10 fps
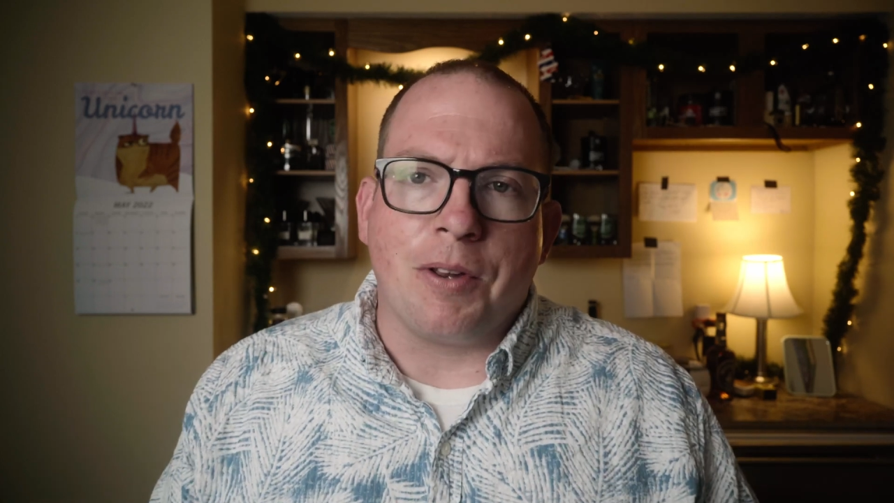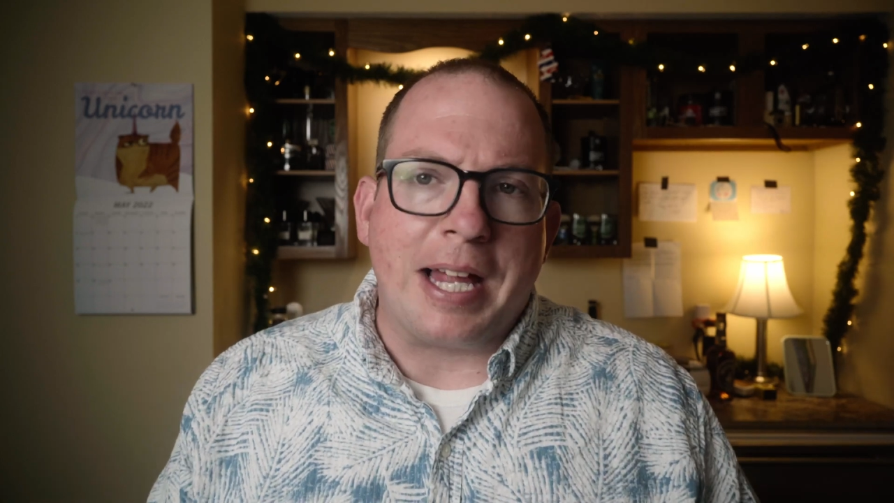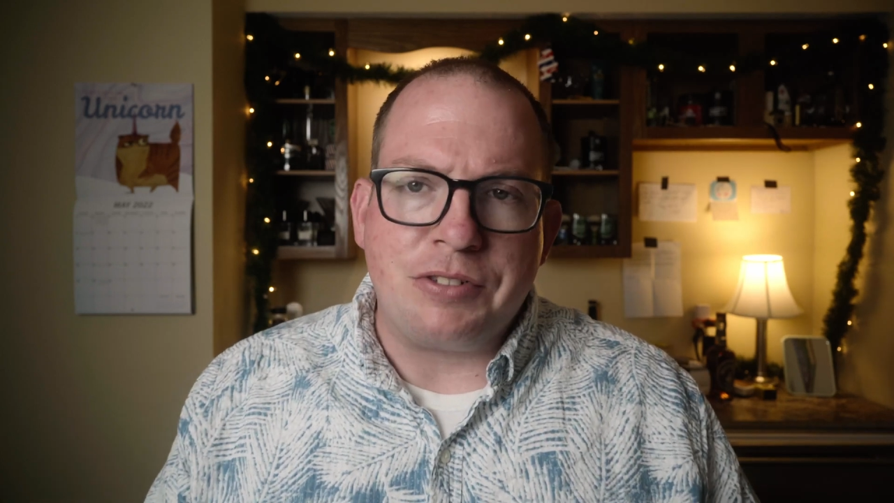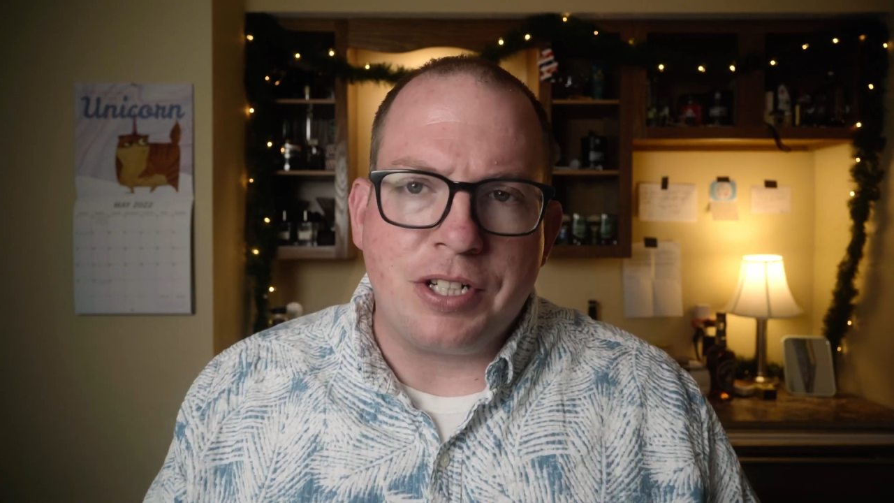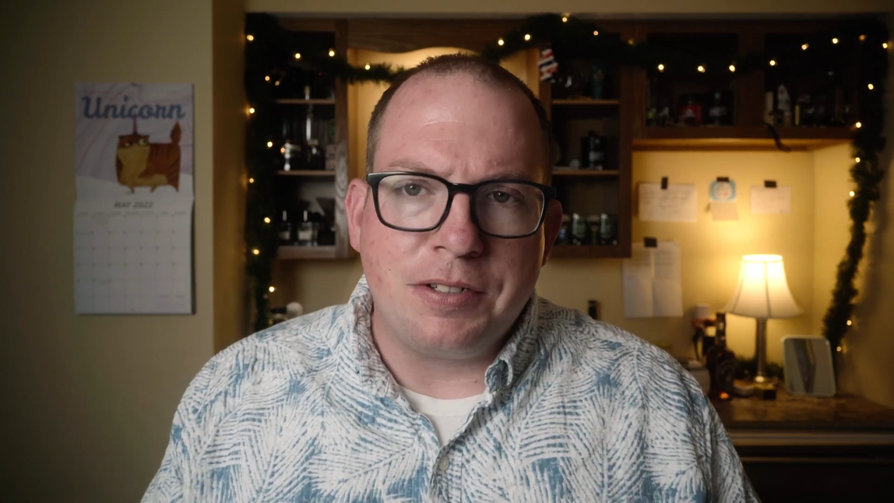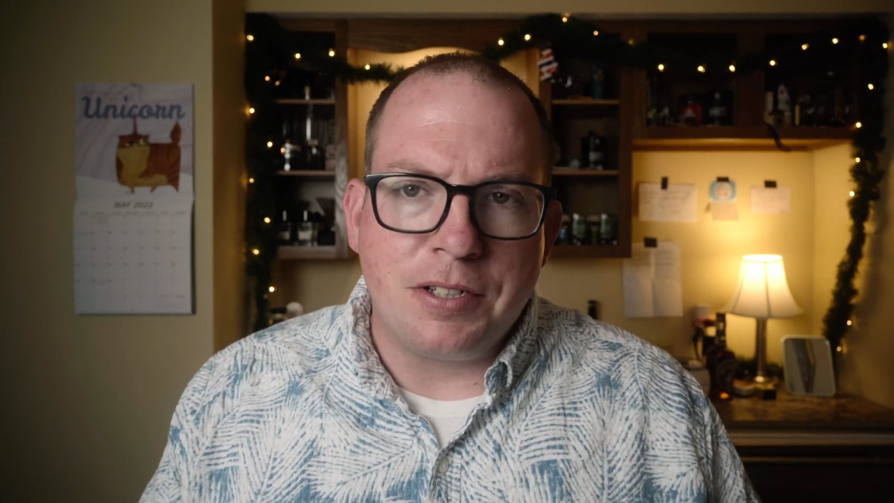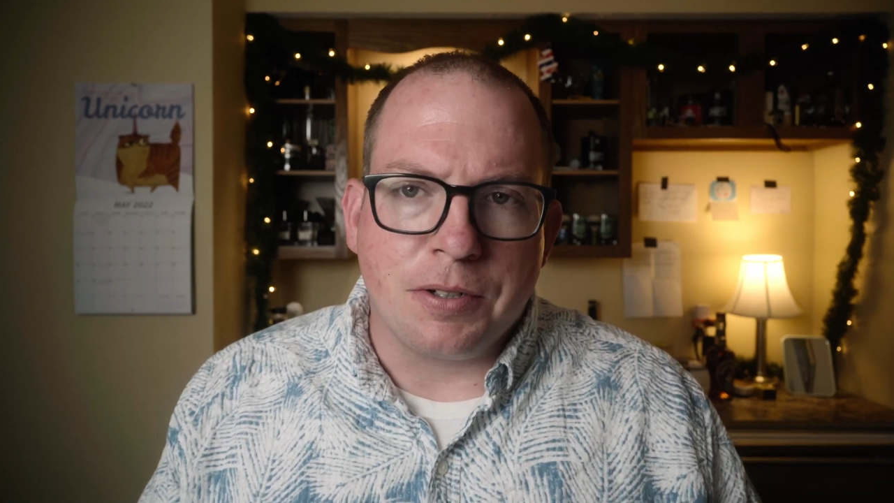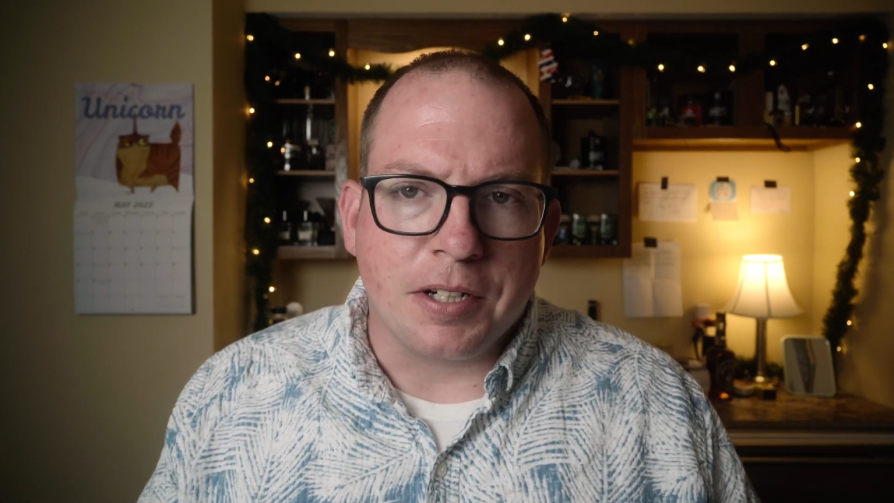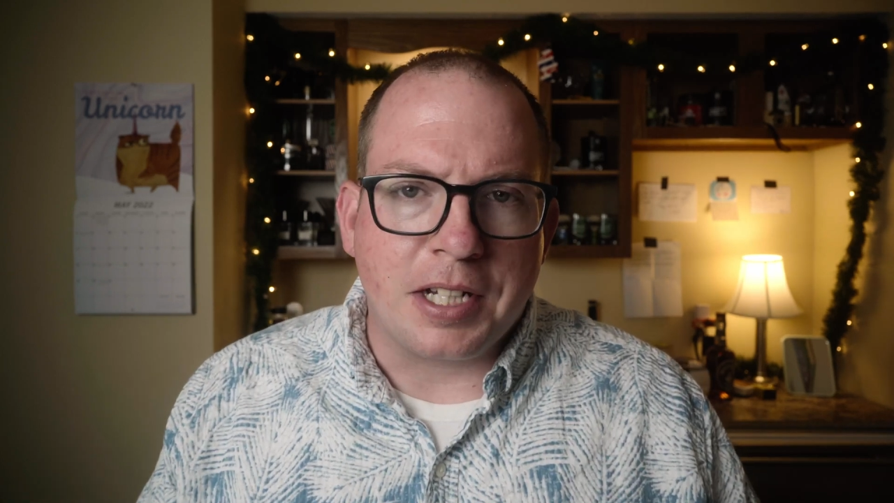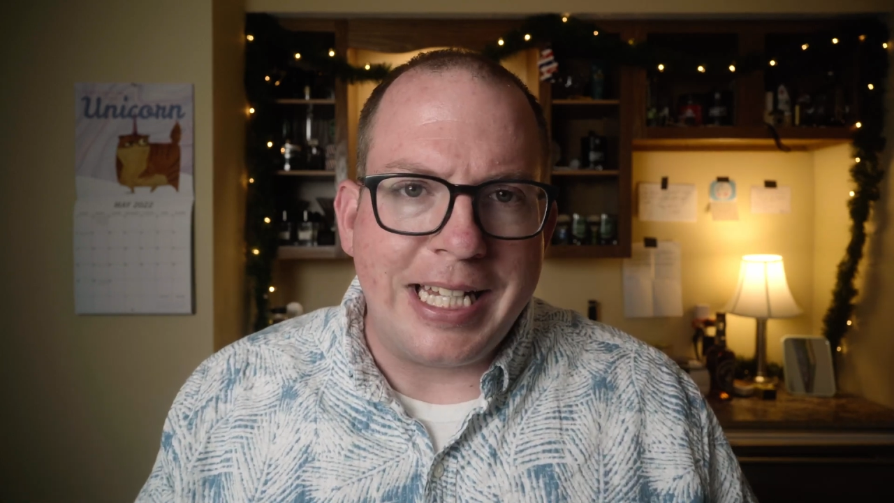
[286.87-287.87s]
legend
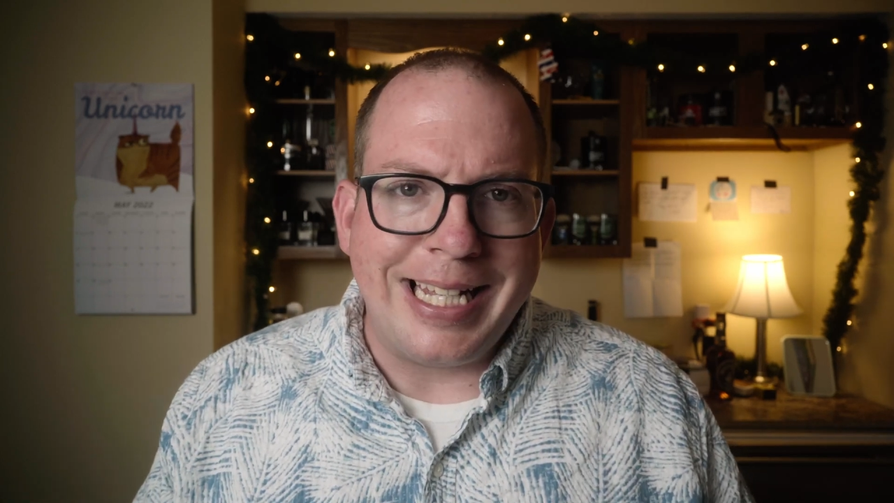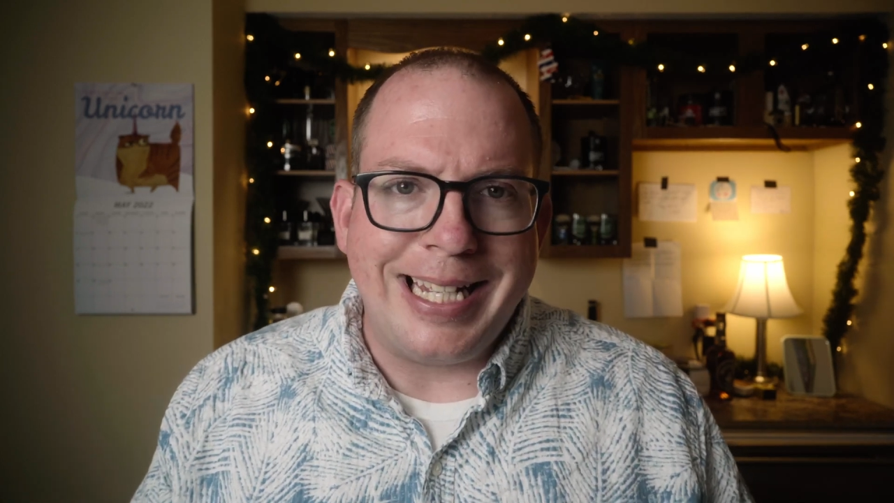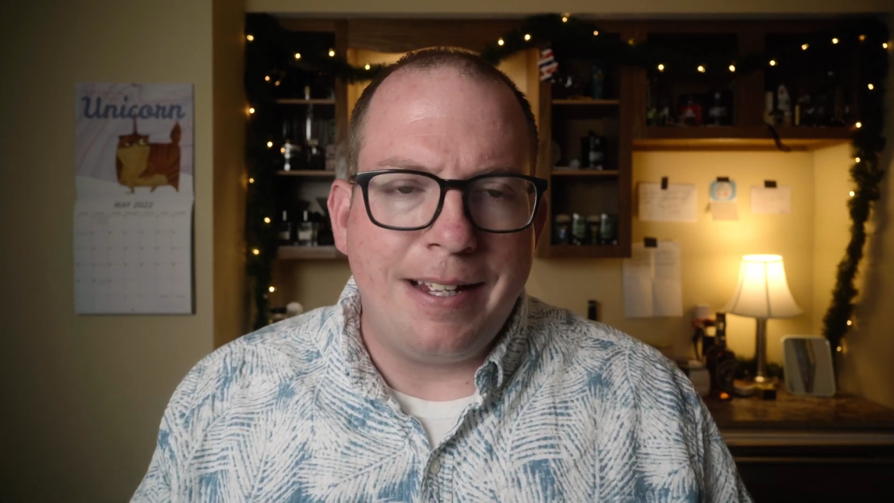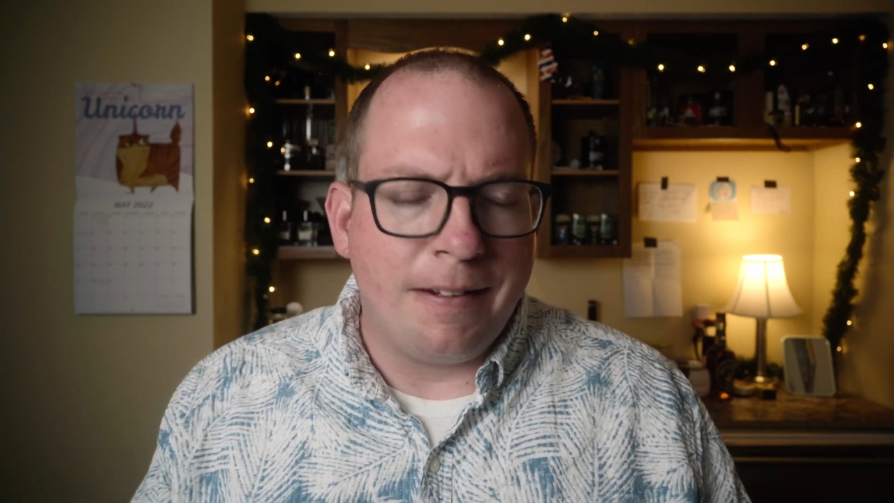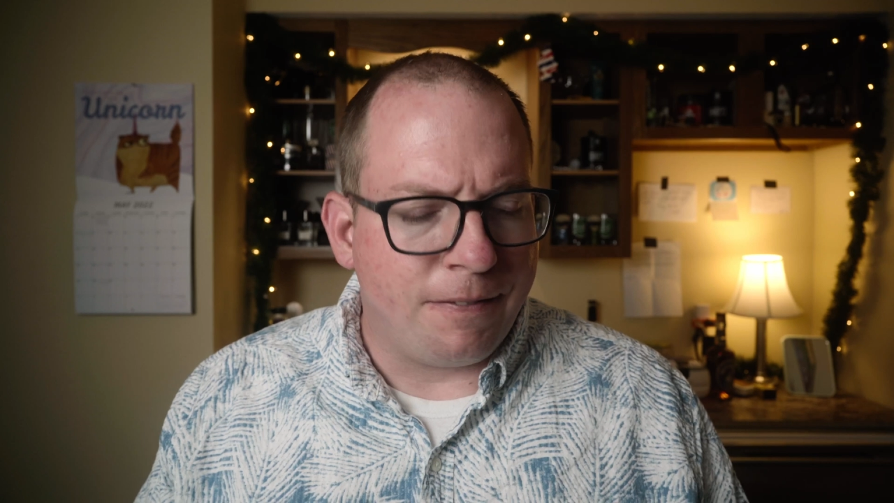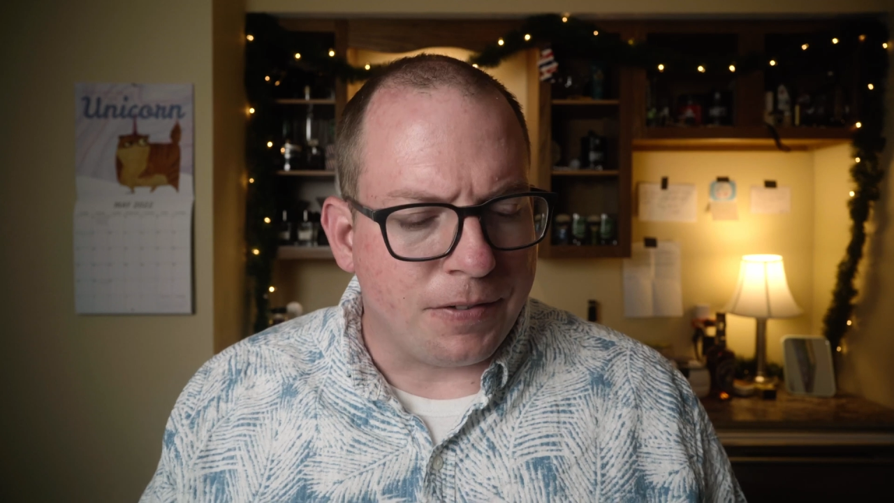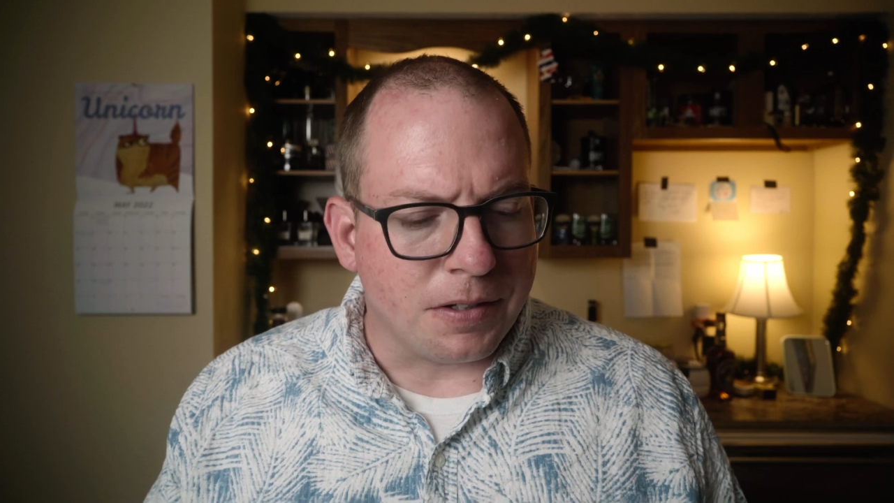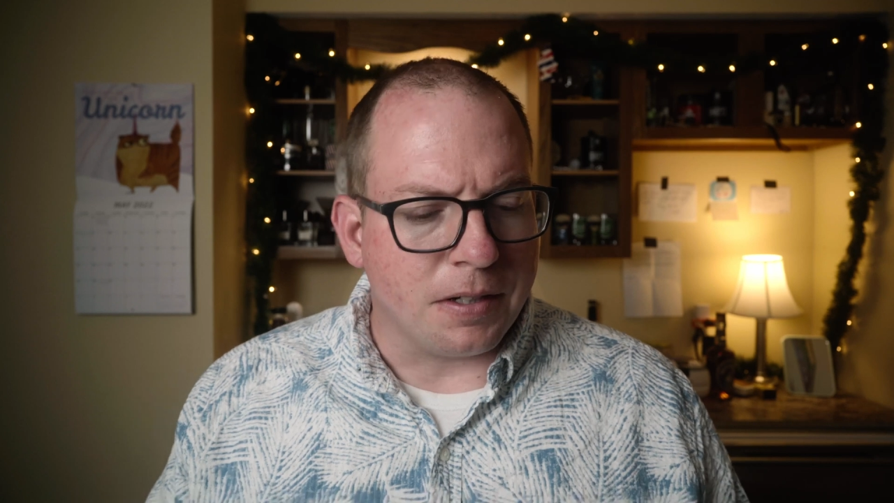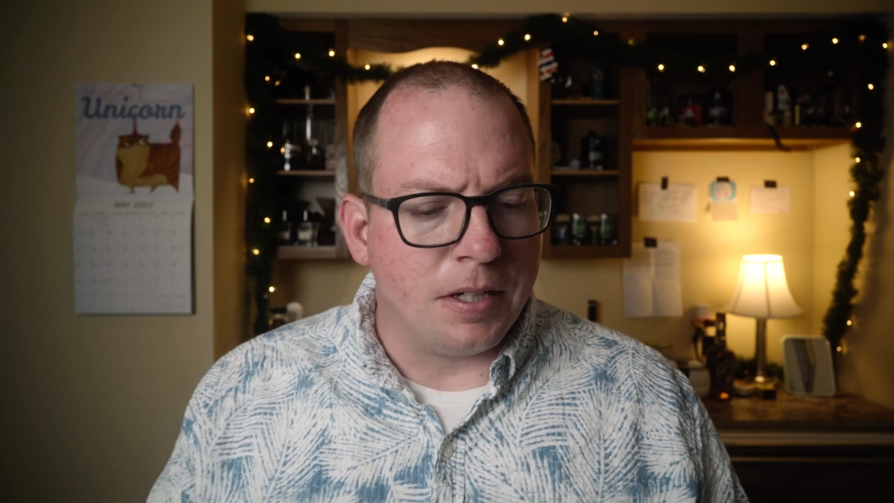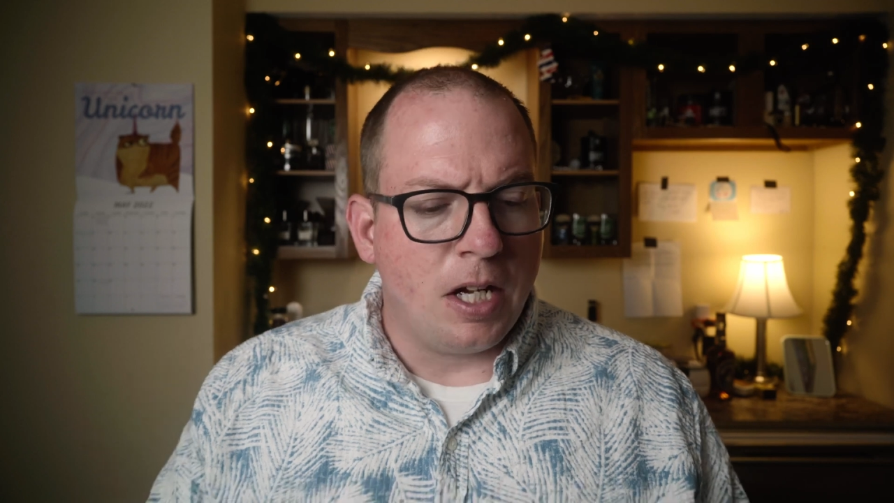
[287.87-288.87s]
or a key
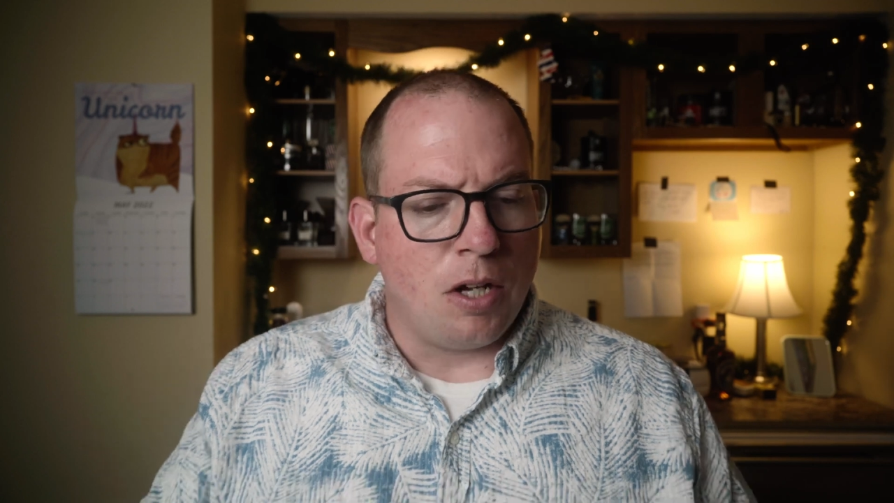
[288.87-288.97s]
for